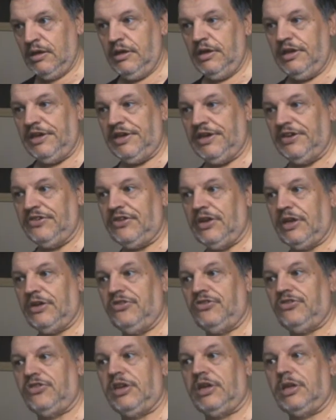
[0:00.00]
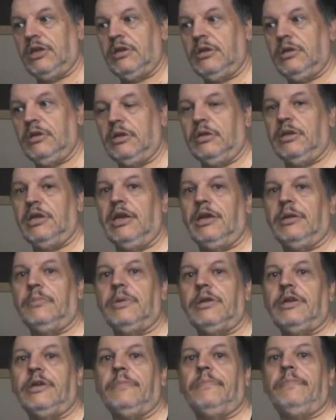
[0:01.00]
Is zinc and
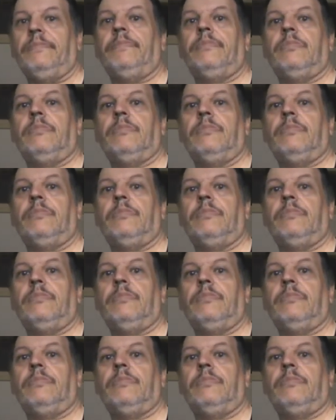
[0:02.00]
aluminium